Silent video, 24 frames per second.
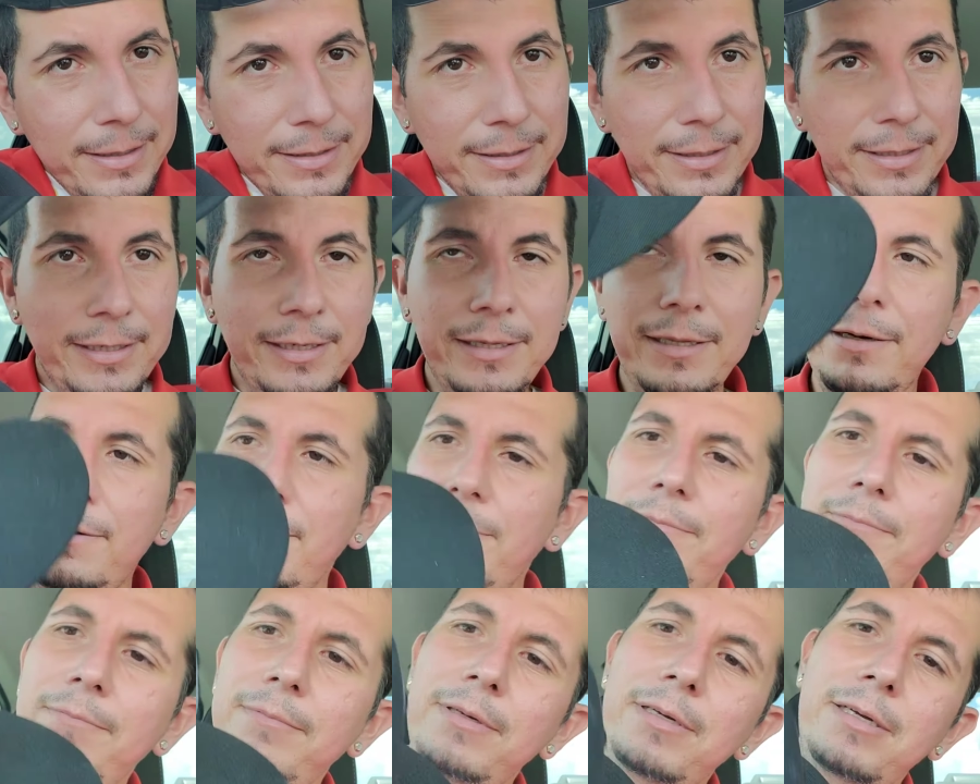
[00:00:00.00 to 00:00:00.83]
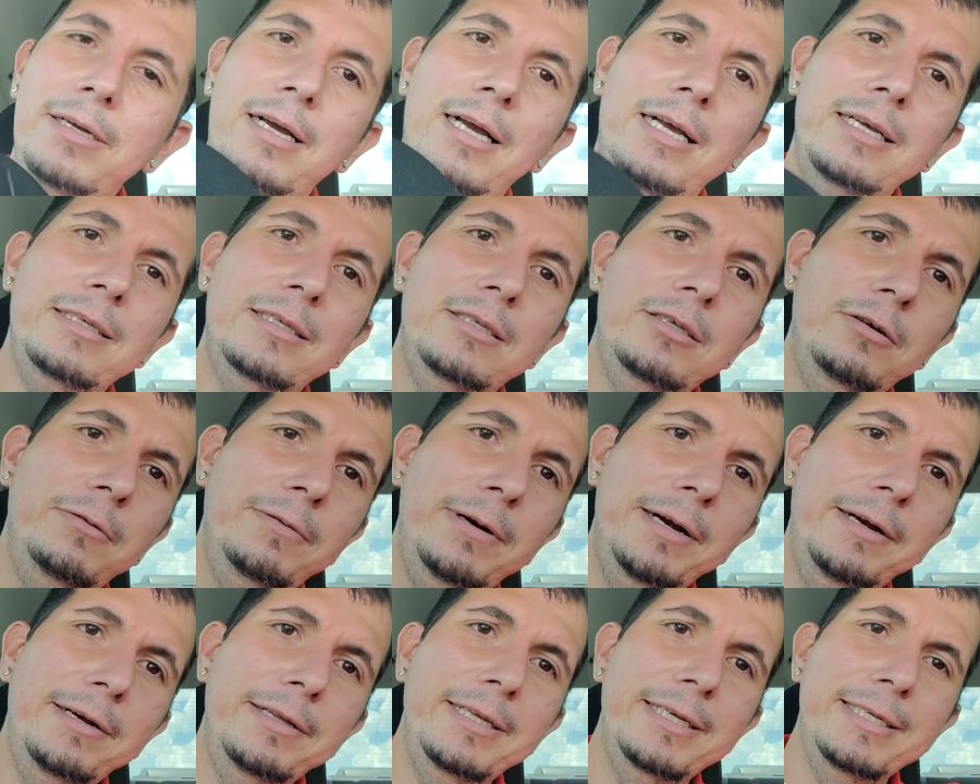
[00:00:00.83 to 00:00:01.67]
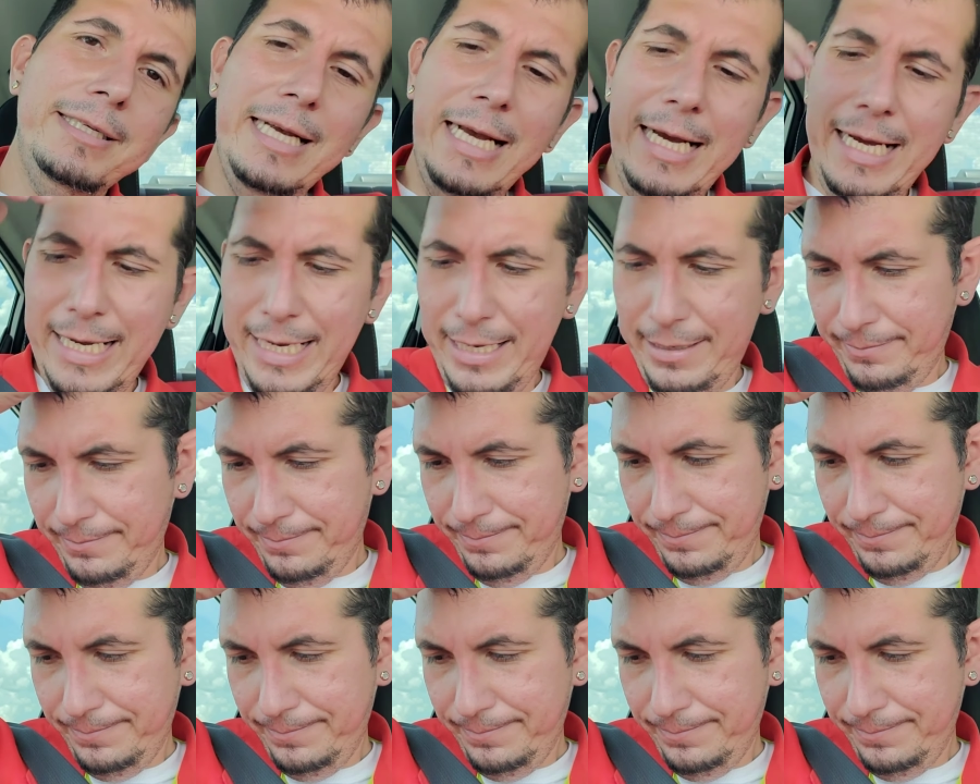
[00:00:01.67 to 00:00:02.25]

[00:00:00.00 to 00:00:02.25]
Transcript: you know, I'm still wearing this hat.